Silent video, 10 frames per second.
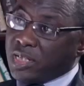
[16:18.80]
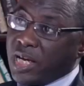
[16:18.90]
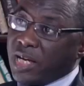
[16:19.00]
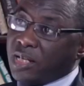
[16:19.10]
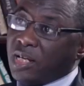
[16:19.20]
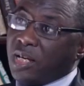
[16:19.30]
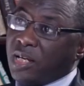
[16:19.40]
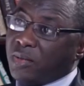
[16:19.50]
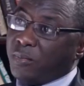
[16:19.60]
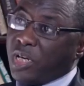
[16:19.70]
that
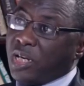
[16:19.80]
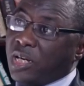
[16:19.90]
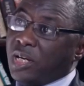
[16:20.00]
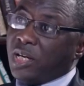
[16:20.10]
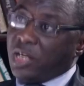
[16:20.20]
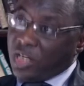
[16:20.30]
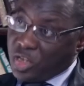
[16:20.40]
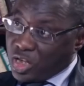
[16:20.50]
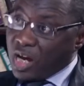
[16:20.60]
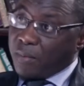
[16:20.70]
it may
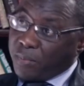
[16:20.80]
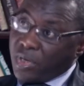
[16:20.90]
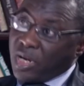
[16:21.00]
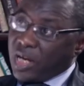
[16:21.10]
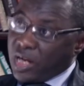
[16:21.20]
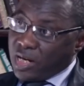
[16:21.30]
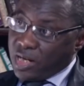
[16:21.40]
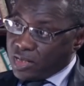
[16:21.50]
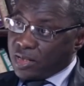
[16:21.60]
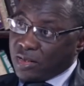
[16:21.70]
inch up a
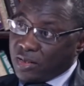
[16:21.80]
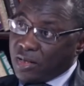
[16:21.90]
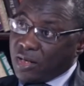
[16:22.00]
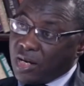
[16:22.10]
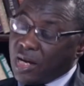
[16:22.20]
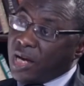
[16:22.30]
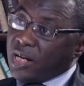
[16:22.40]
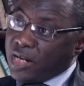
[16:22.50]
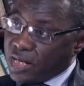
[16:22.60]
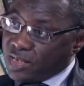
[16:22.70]
little
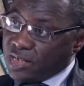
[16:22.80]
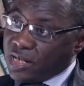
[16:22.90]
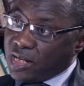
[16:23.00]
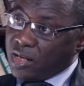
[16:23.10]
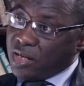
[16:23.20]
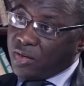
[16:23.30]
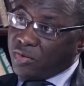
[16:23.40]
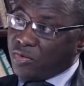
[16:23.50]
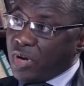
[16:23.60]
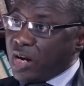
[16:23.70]
next year
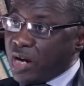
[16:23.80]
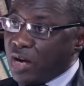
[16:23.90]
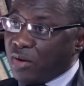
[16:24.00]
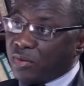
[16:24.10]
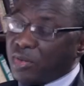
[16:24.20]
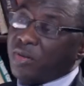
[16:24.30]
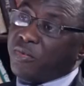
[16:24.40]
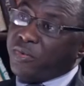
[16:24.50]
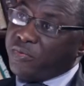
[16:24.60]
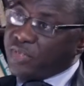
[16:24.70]
to around
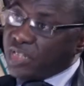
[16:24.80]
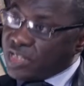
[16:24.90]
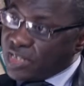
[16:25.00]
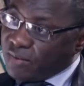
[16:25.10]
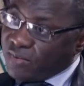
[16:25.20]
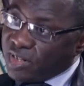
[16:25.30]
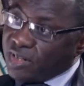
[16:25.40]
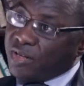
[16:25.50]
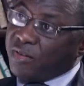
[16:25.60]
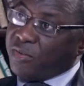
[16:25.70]

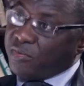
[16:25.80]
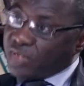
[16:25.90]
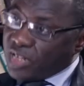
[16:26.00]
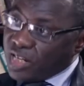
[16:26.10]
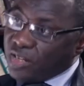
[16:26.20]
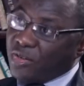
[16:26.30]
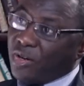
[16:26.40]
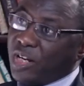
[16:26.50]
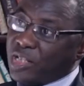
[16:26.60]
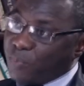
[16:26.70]
$57,
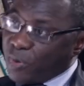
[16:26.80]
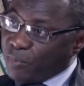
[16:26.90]
$58 per